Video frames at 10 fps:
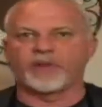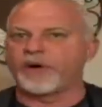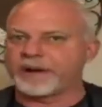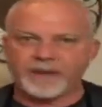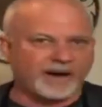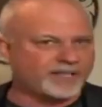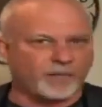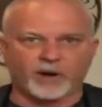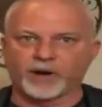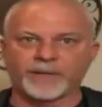$30
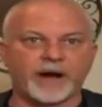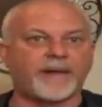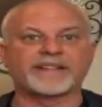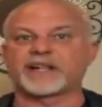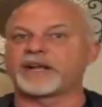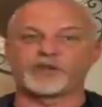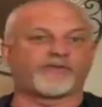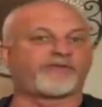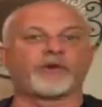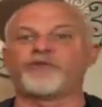somewhere along in there, and that's going to get you
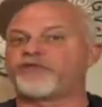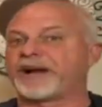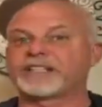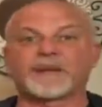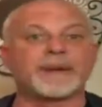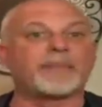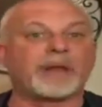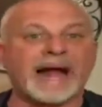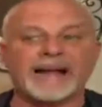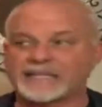food, drink. It's going to be a
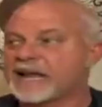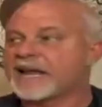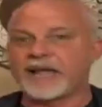blast.